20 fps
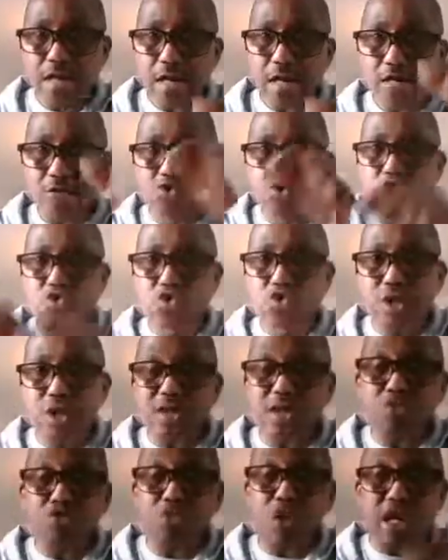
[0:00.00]
and used
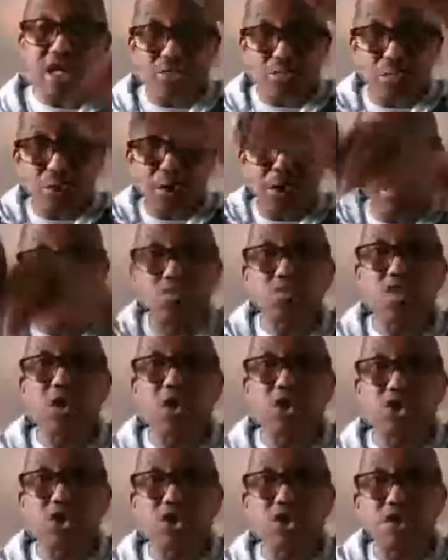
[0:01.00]
that to exploit that
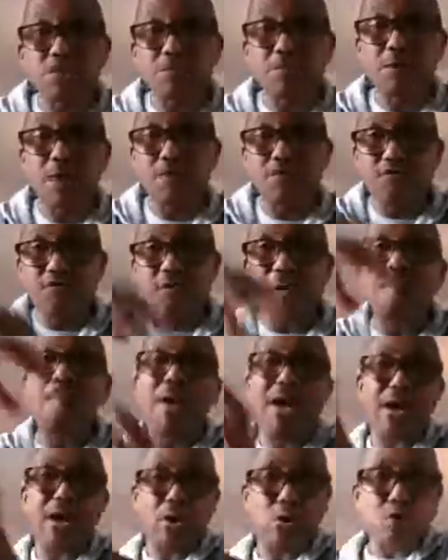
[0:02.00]
relationship for
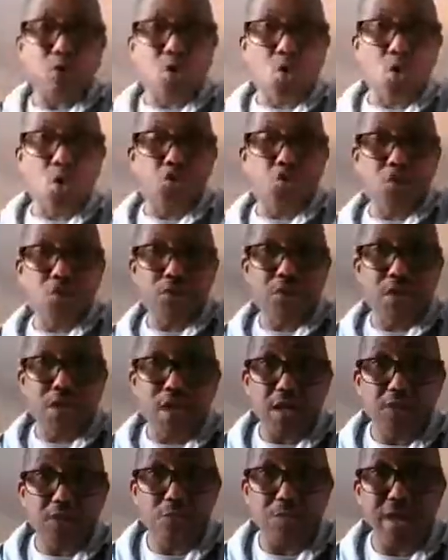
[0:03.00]
Barrow to go to
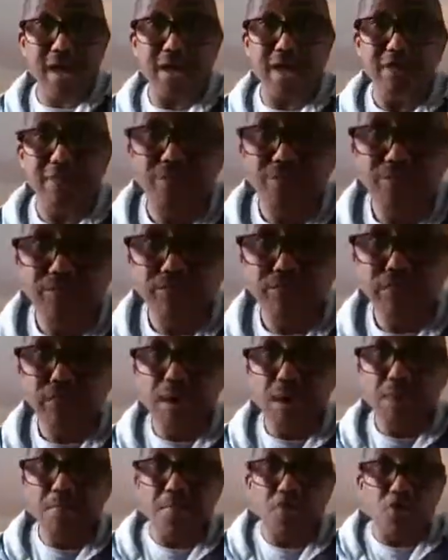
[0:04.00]
Dubai
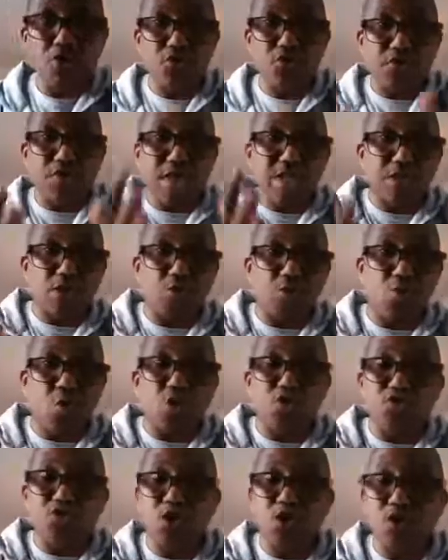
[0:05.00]
because it
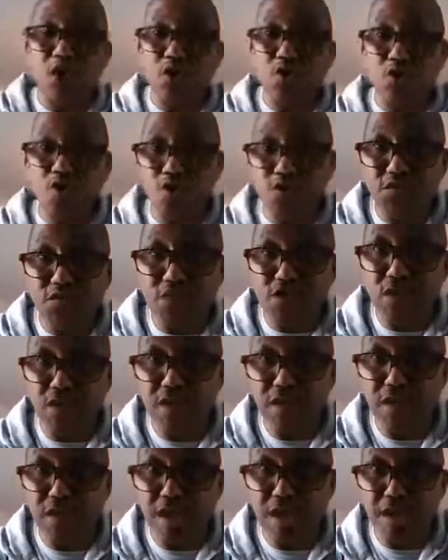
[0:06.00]
was not an
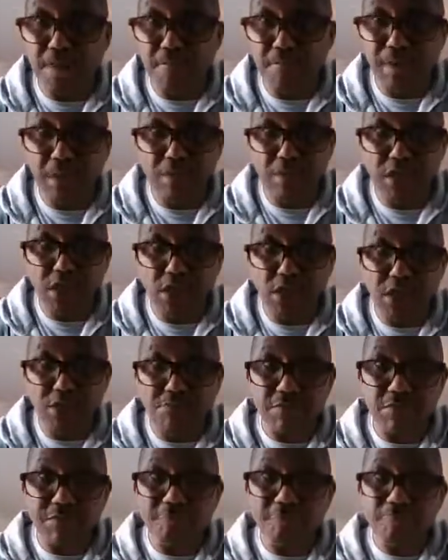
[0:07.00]
official
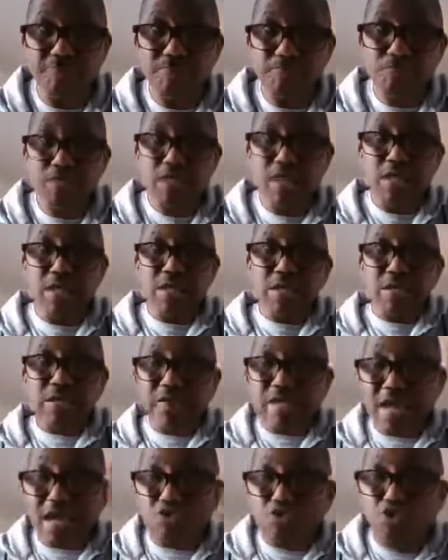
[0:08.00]
engagement.
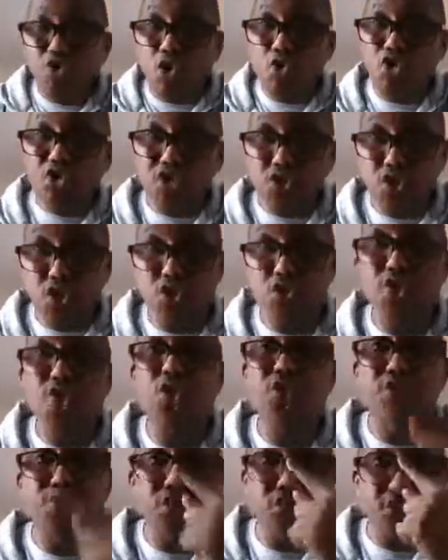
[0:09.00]
There's no serious
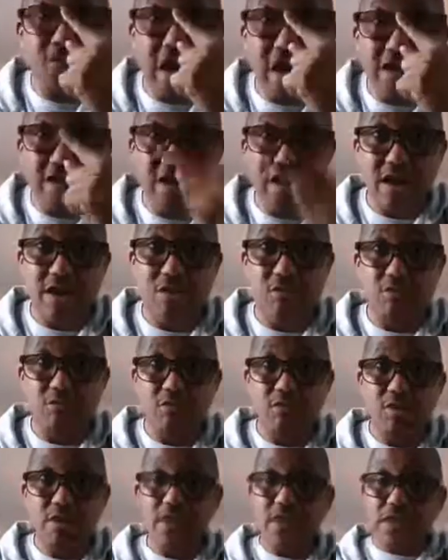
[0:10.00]
country right now
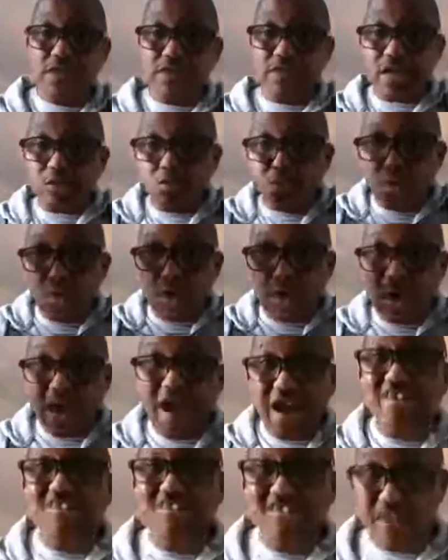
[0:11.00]
that will
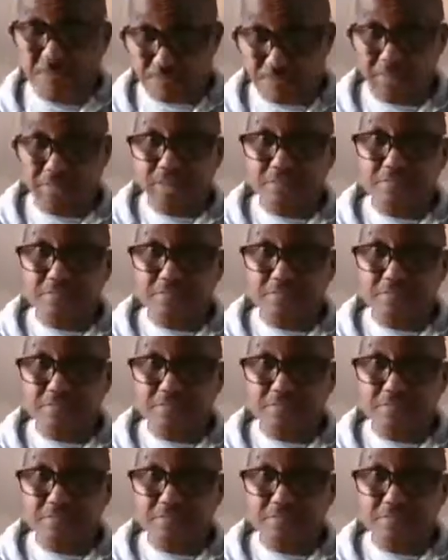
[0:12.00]
accept